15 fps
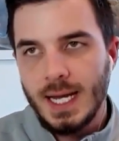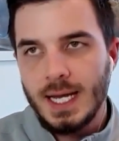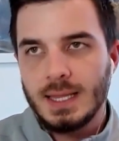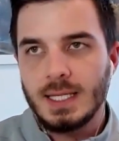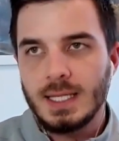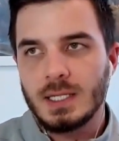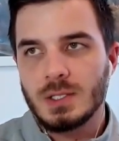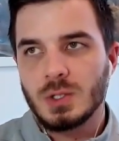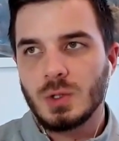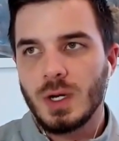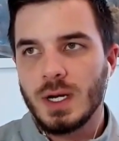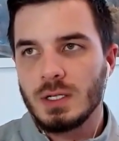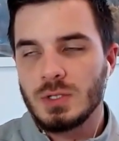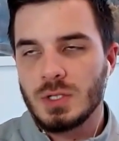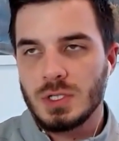I think it's
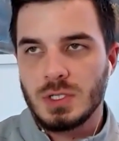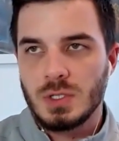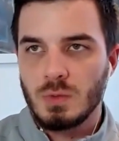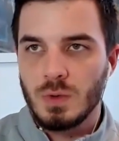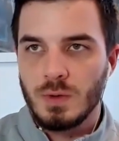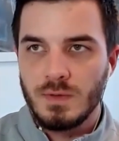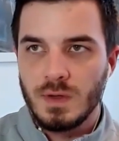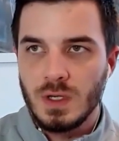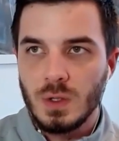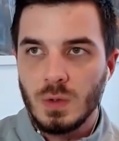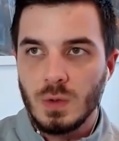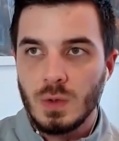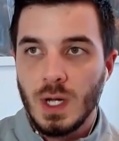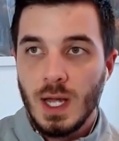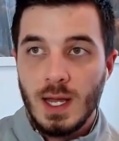great just to
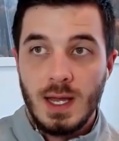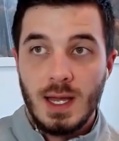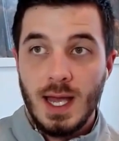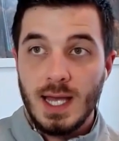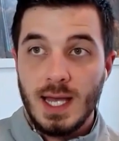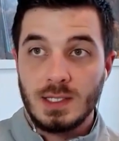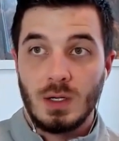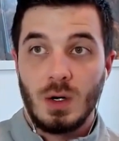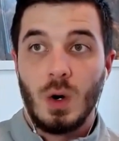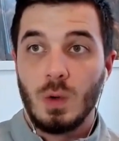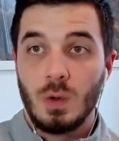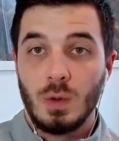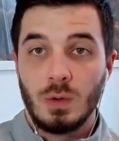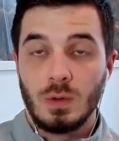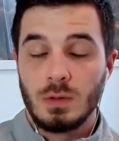review as a
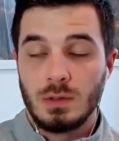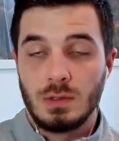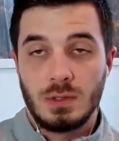whole,